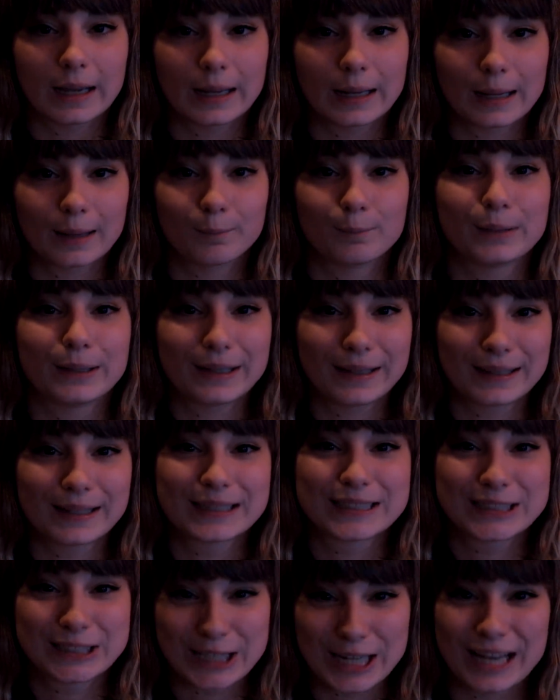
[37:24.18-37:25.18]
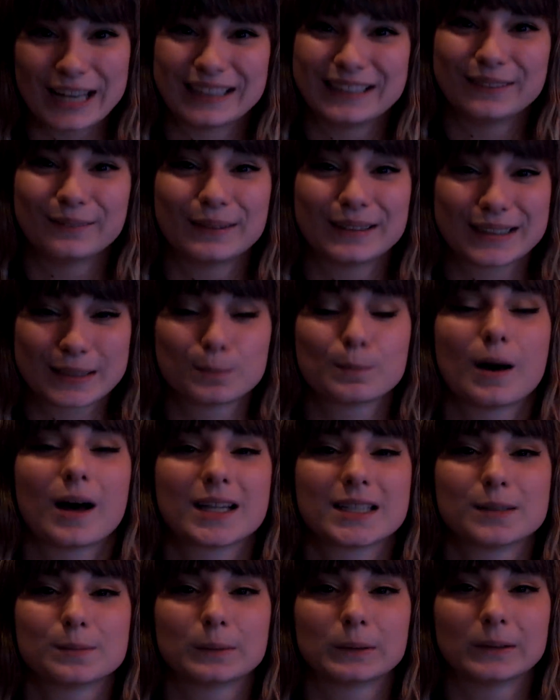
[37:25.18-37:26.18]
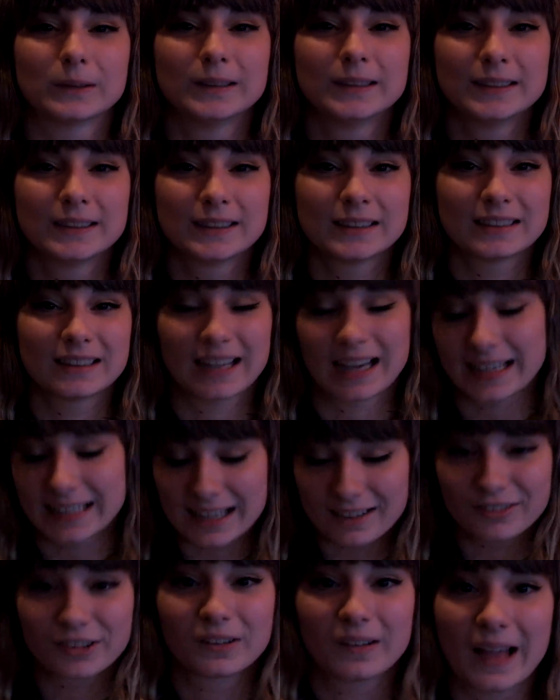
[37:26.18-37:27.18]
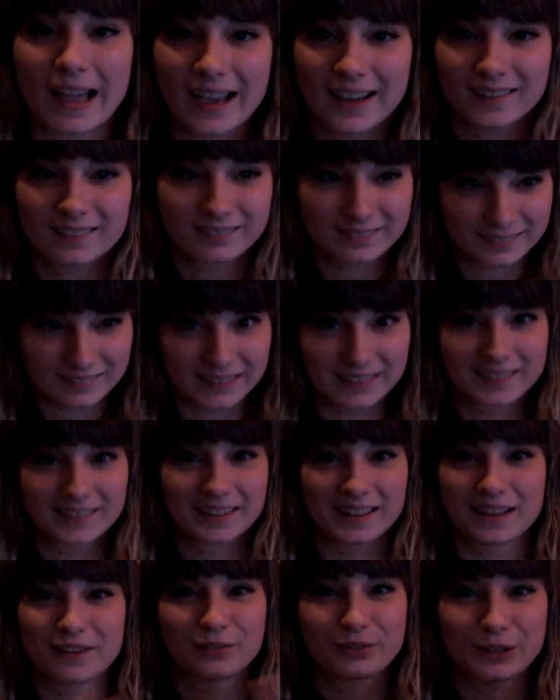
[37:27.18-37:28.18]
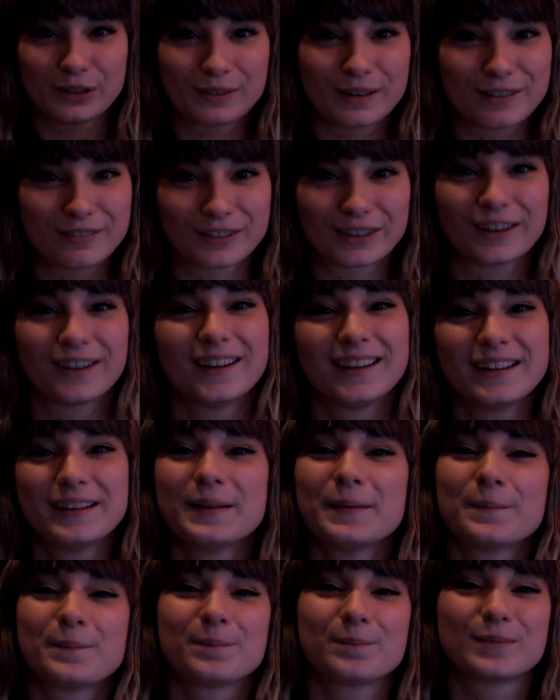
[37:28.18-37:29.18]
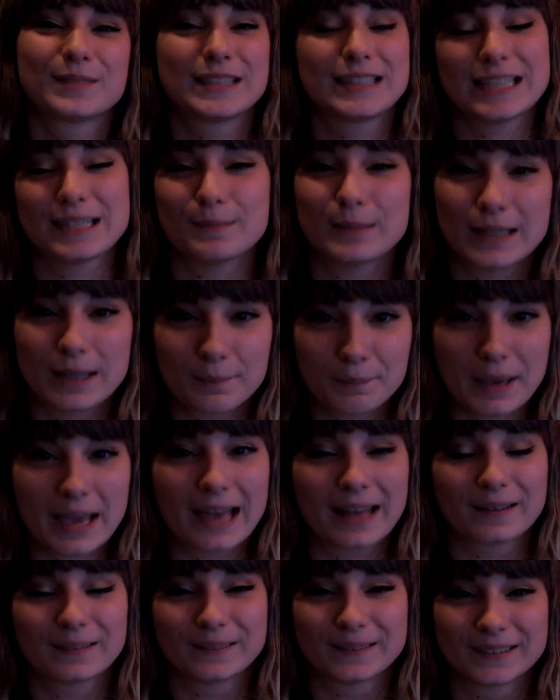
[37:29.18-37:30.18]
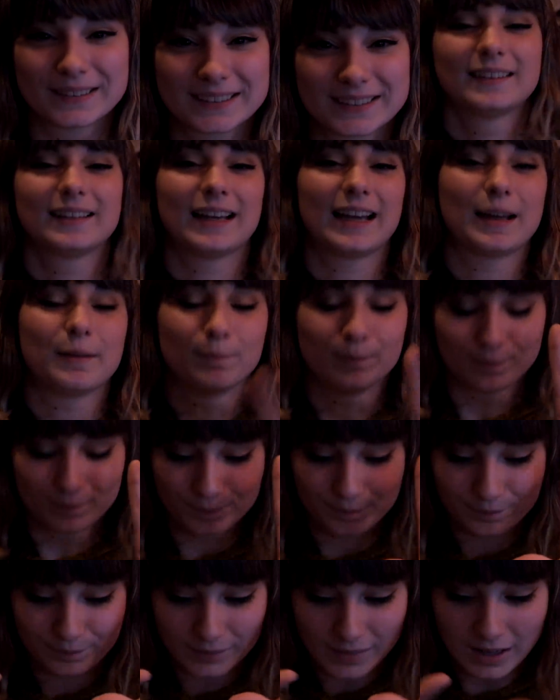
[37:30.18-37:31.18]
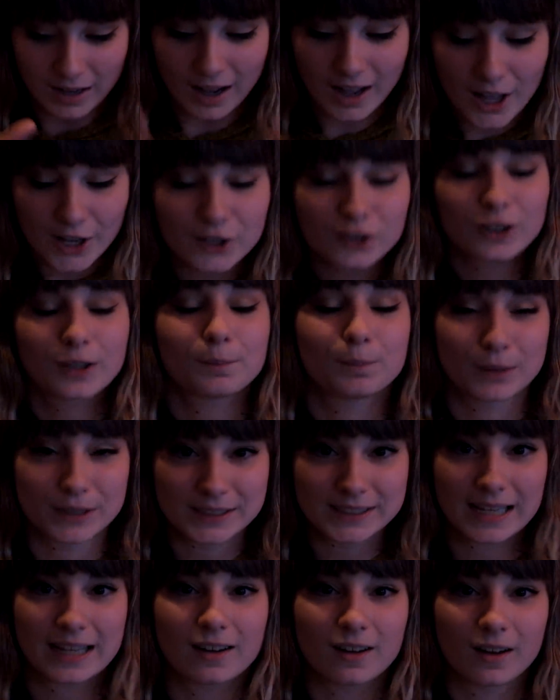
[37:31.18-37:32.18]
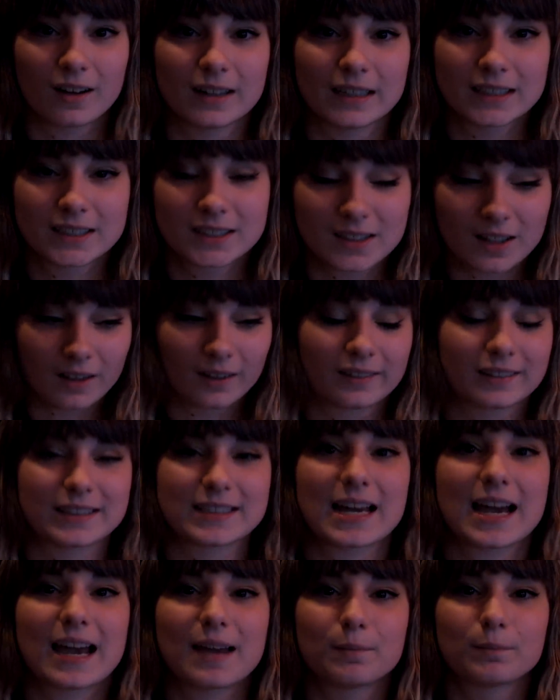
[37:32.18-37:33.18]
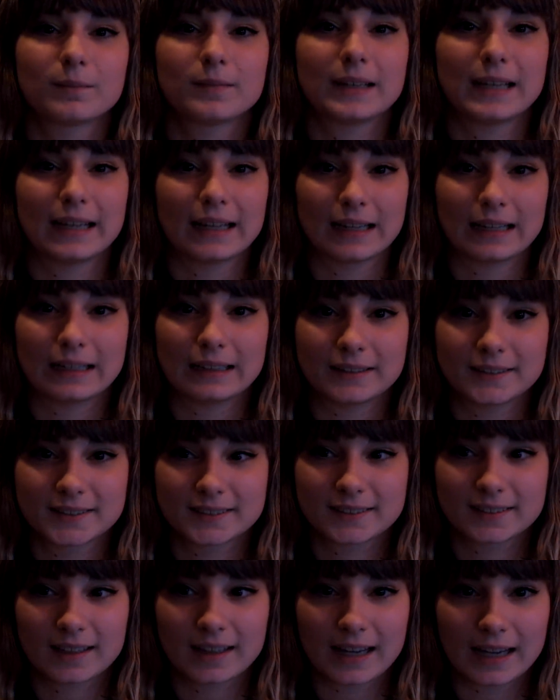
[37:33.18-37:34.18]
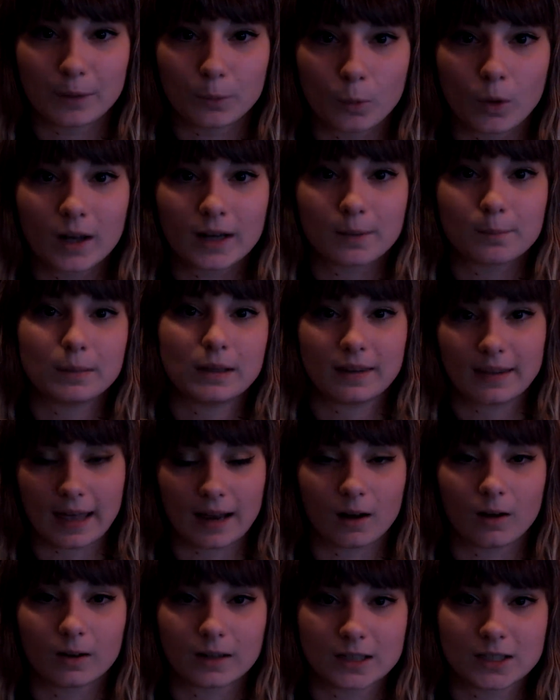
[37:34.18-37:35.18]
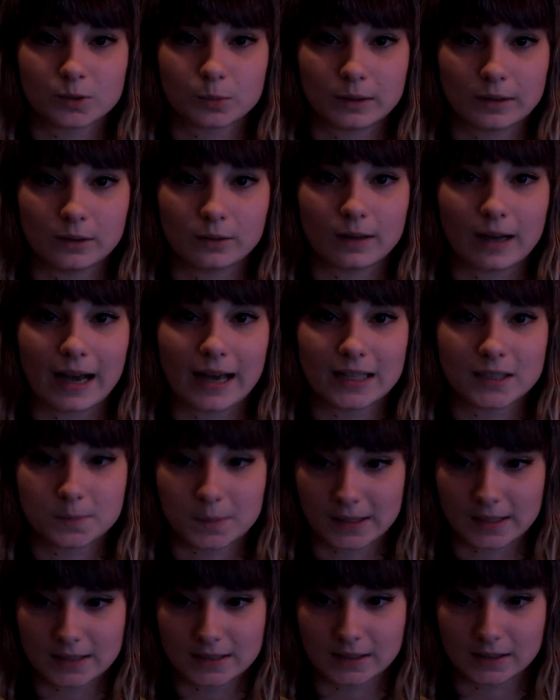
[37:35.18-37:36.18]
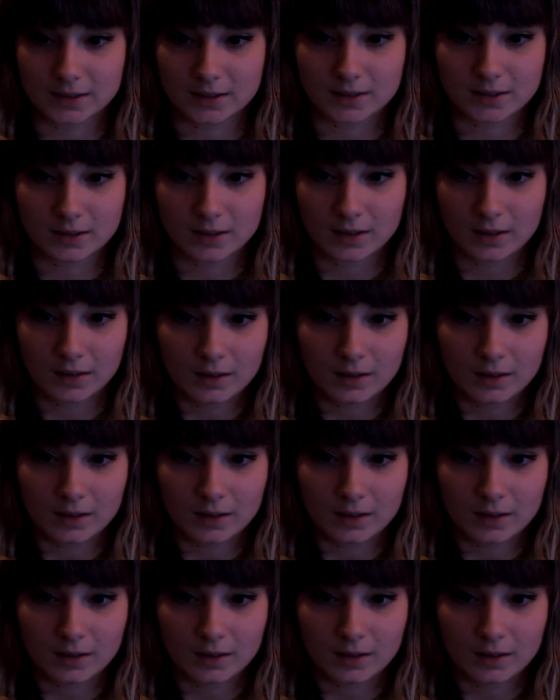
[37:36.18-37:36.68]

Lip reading: And I'm being as genuine as possible. I never lie. If you ever see me at panels, I'm 100% honest all the time, and I want to be that honest with you guys because it's